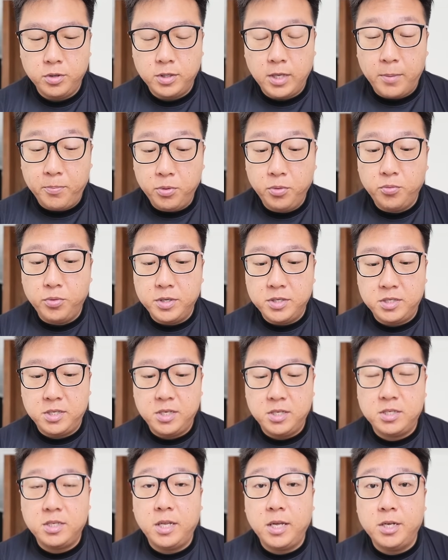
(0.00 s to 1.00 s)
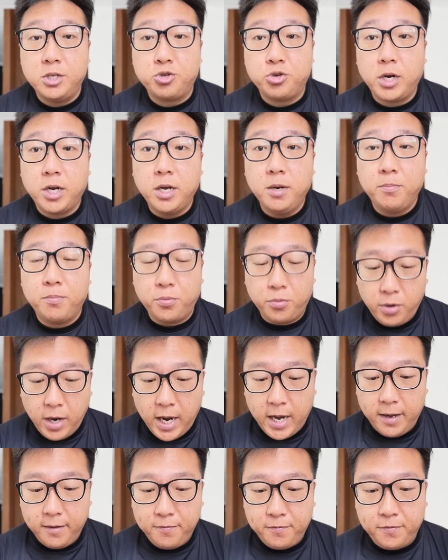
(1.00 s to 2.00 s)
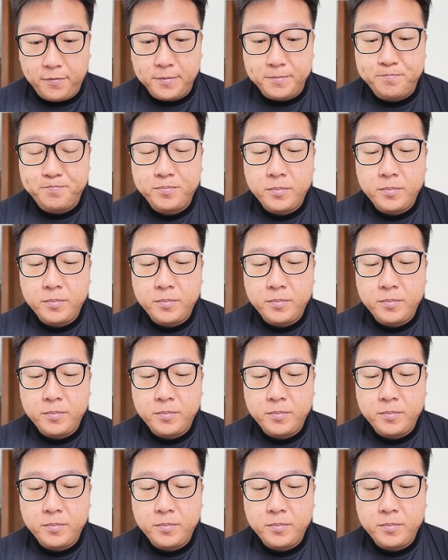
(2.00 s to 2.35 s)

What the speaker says: double resist the Dragon Breath.